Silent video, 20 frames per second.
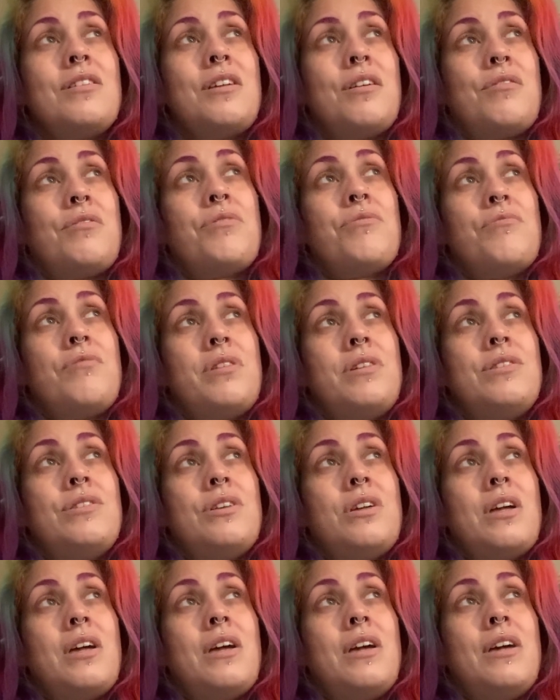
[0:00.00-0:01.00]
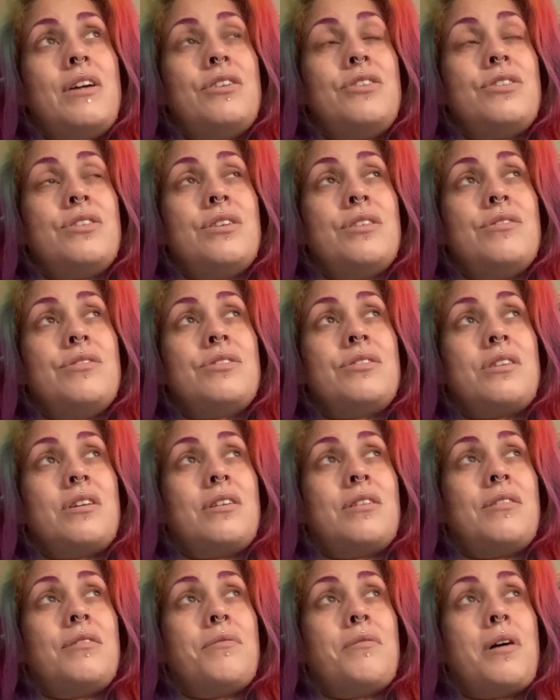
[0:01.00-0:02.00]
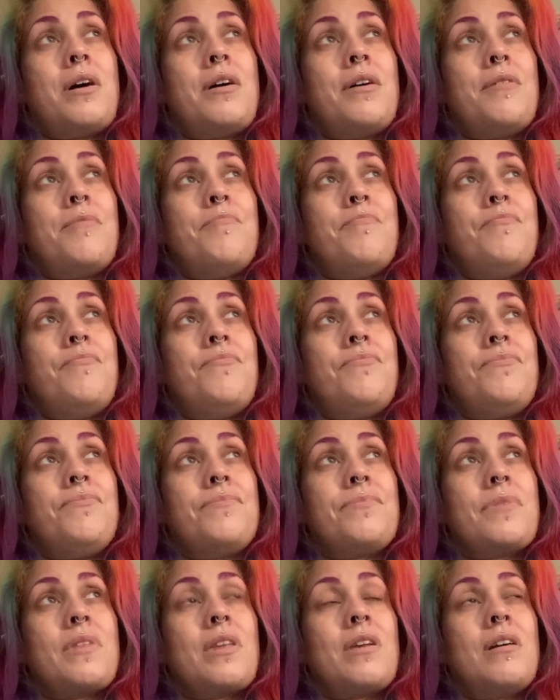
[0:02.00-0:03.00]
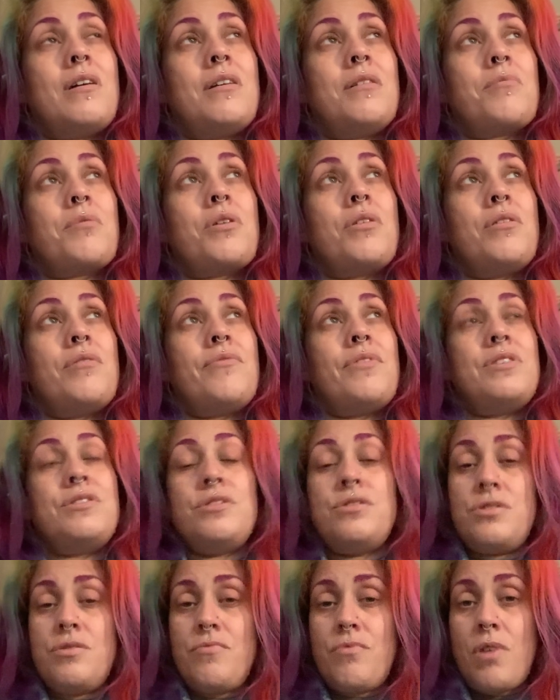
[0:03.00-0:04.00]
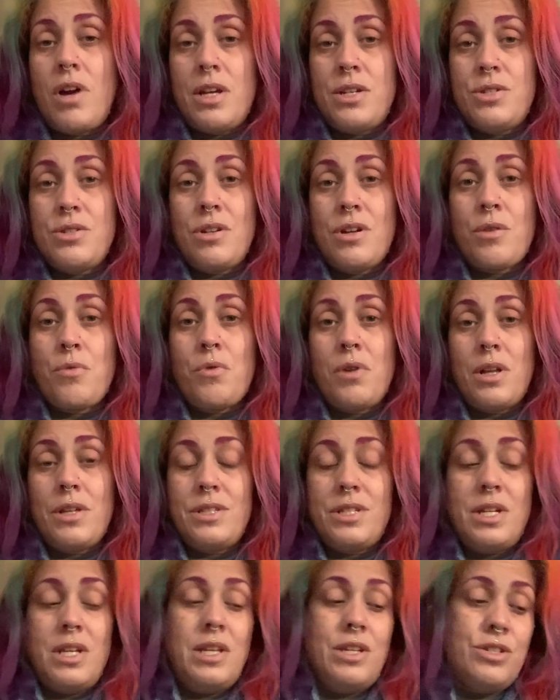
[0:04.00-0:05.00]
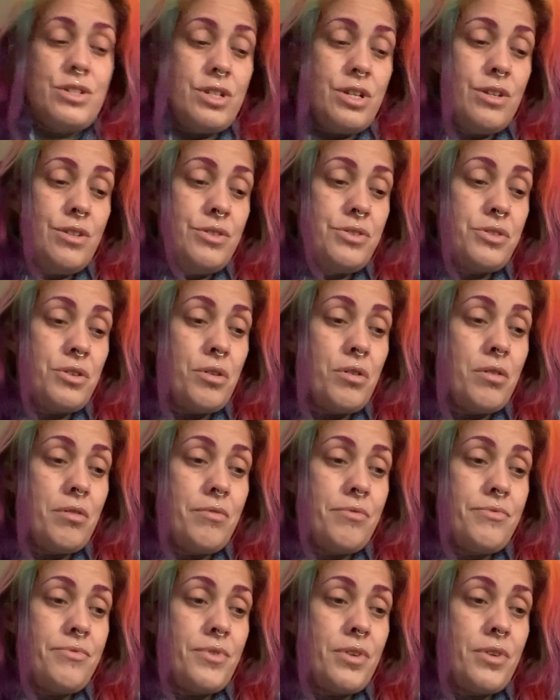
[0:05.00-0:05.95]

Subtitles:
other issues, so kind of issues of racial equality and issues of